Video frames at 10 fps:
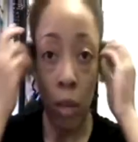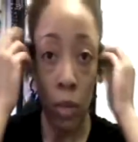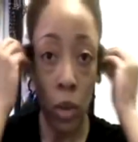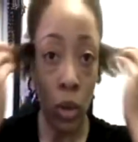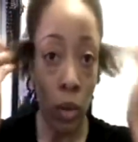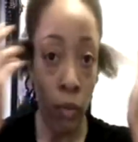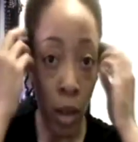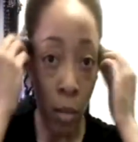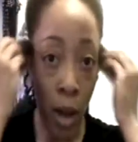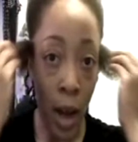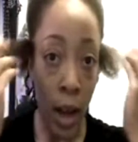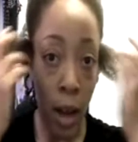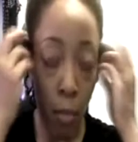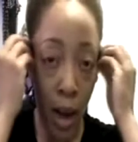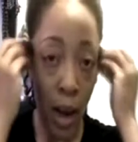doing the front of
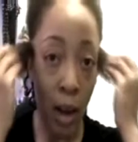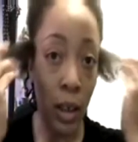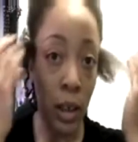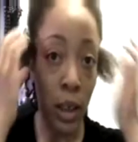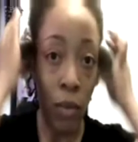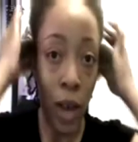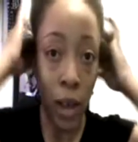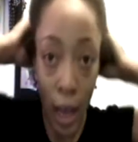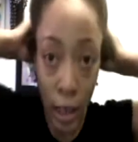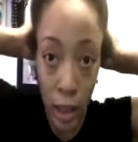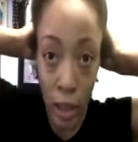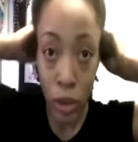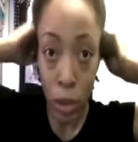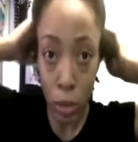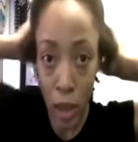my hair and stuff like that, because I know
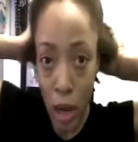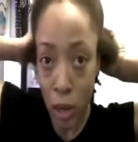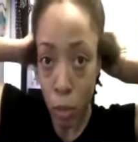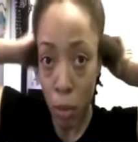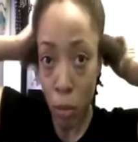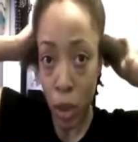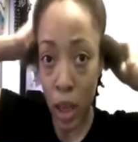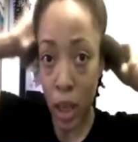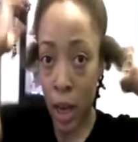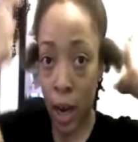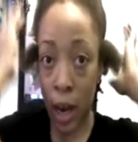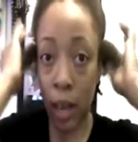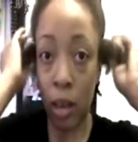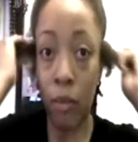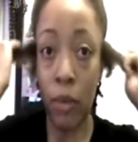sometimes people get
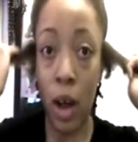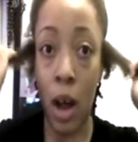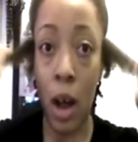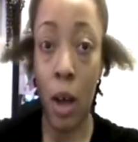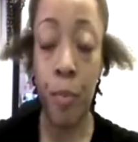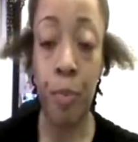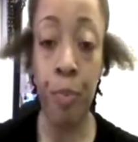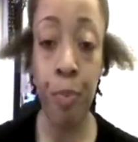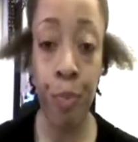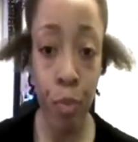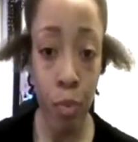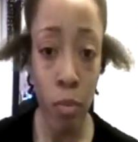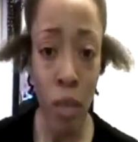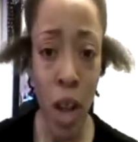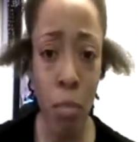kind of
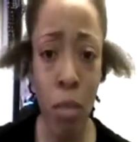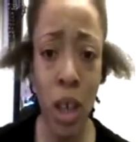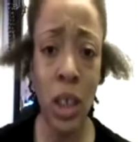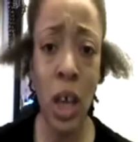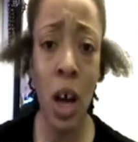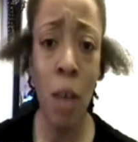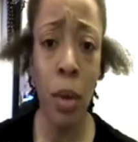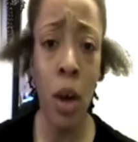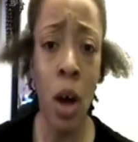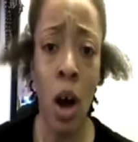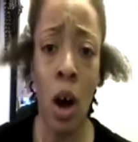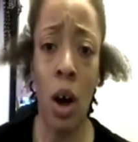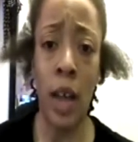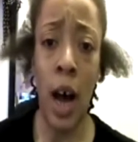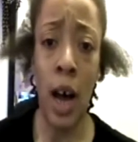mixed up
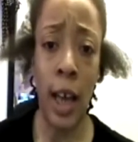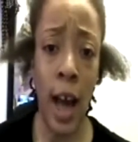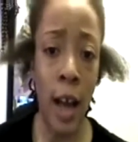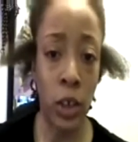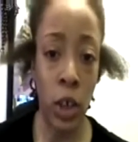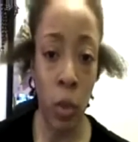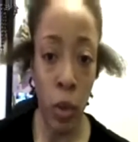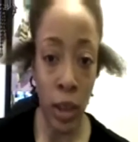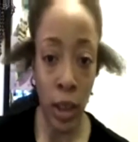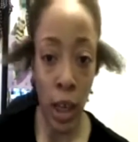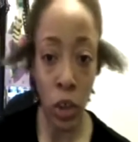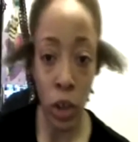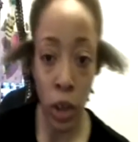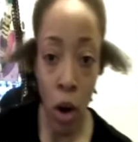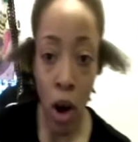on how they actually want to section
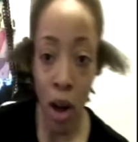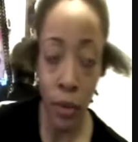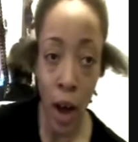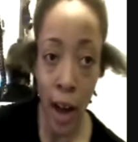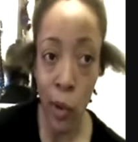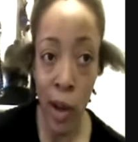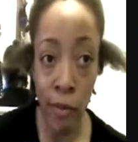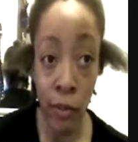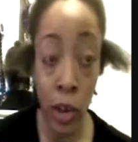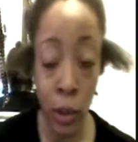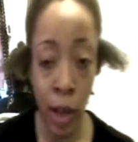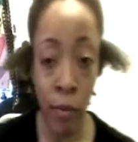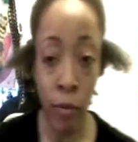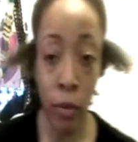it off. I know at first, when I